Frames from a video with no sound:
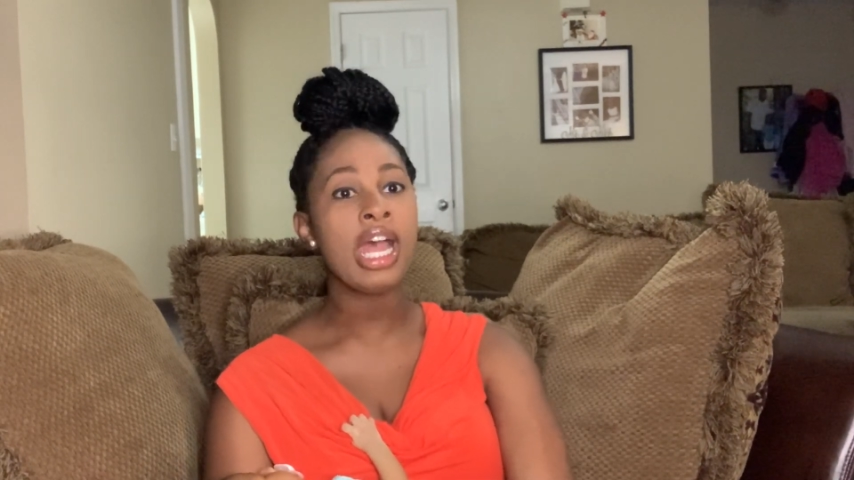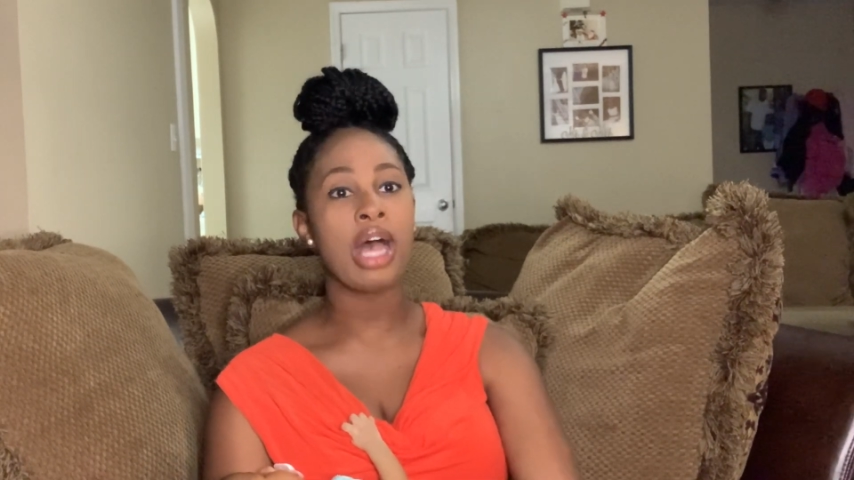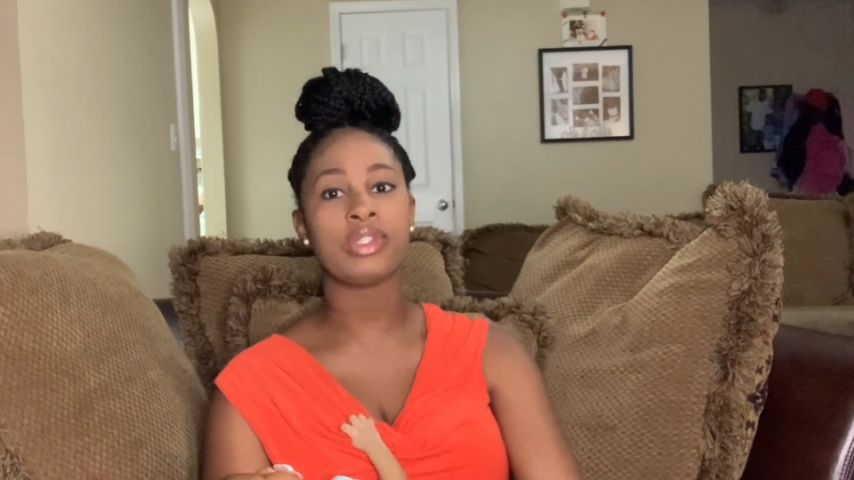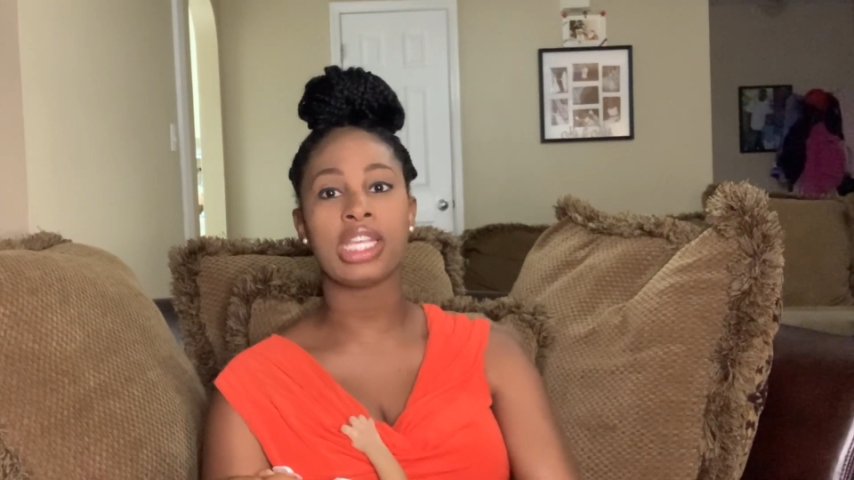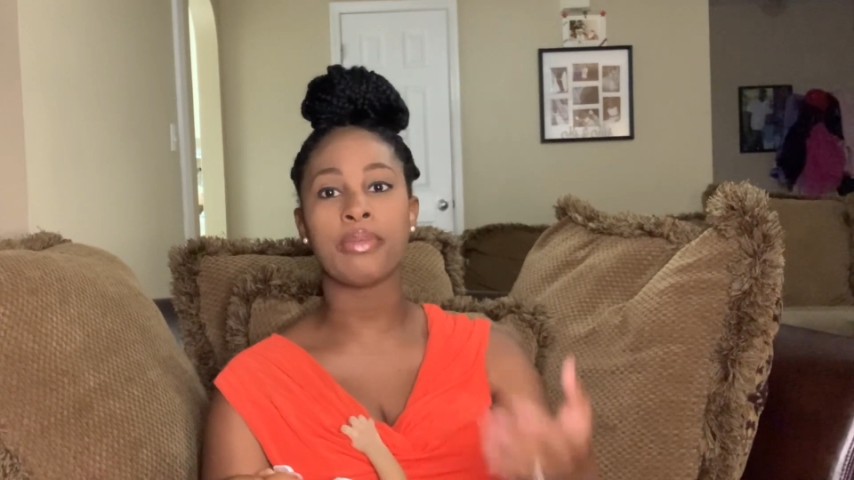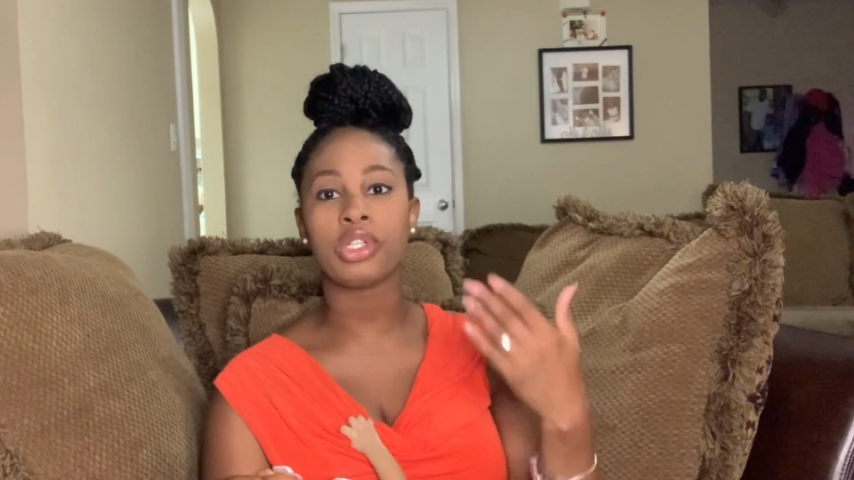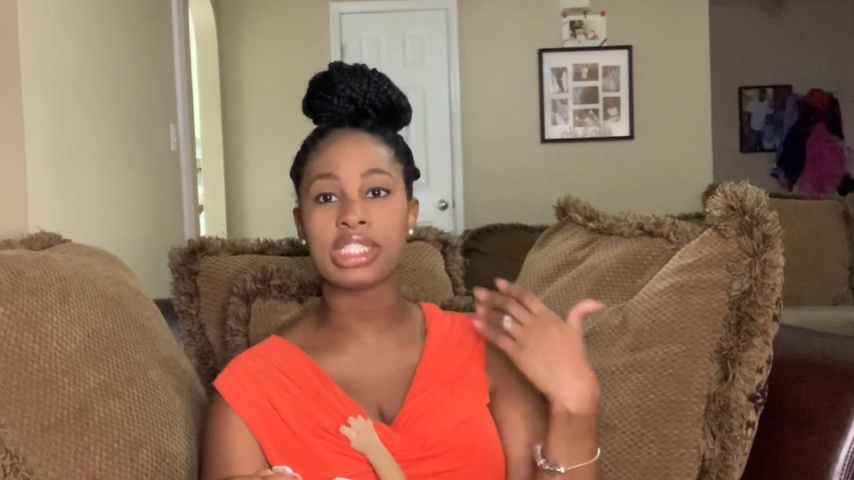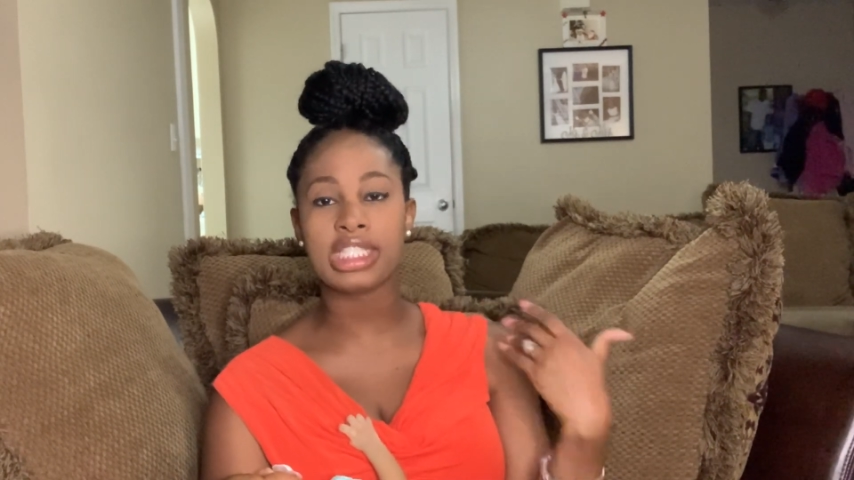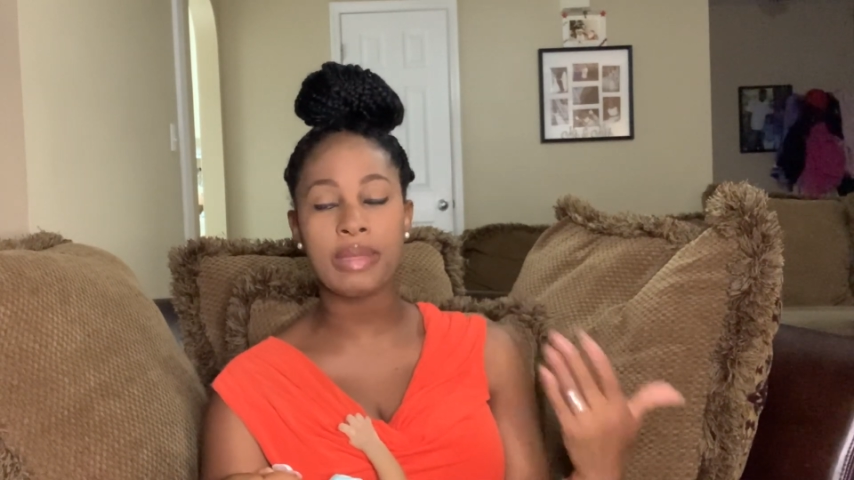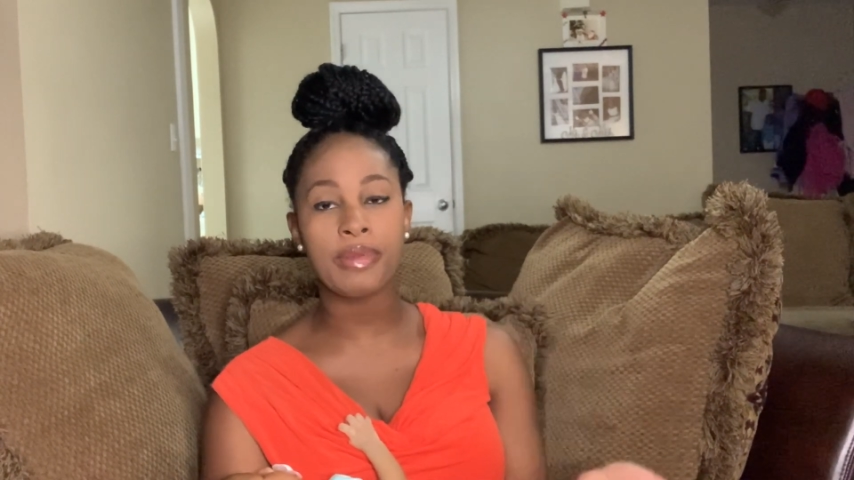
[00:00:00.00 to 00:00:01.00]
I was able to
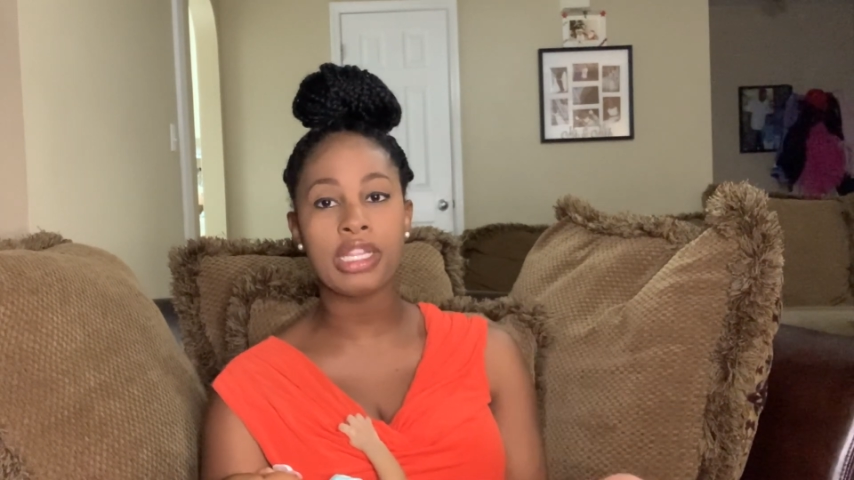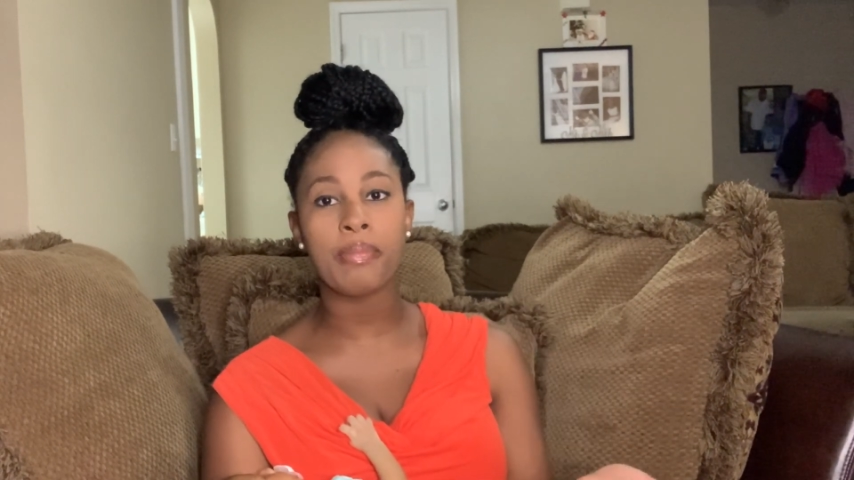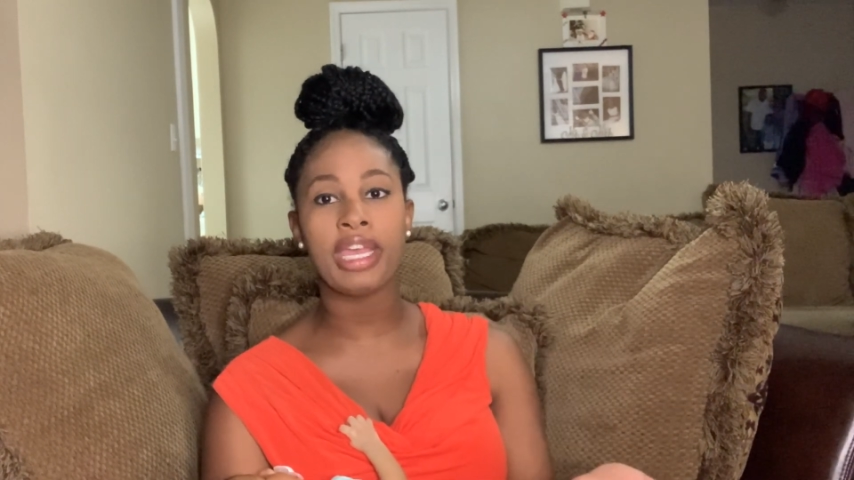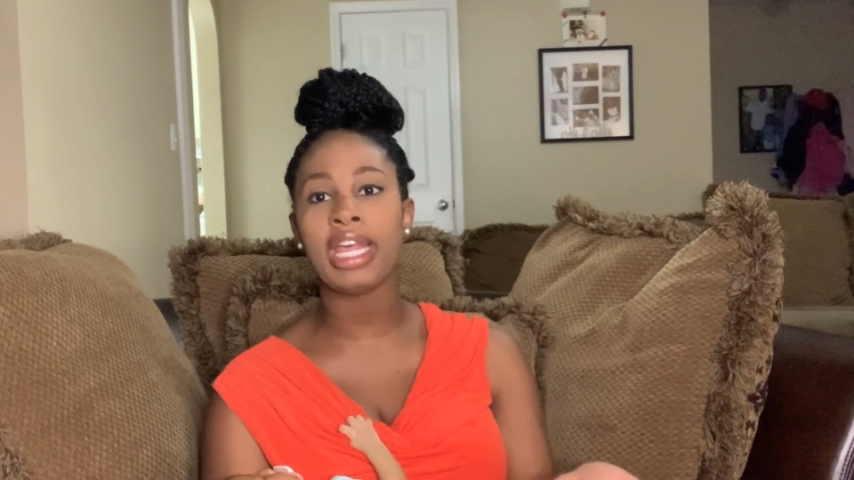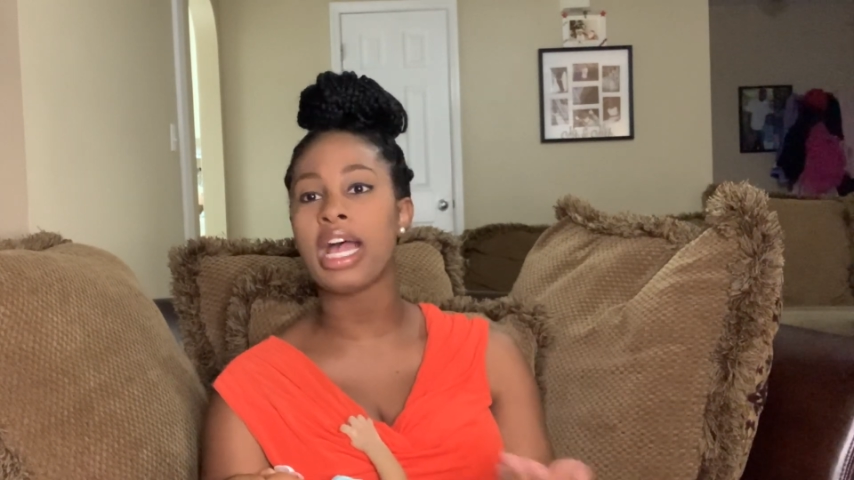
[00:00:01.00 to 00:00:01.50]
sleep in the bed,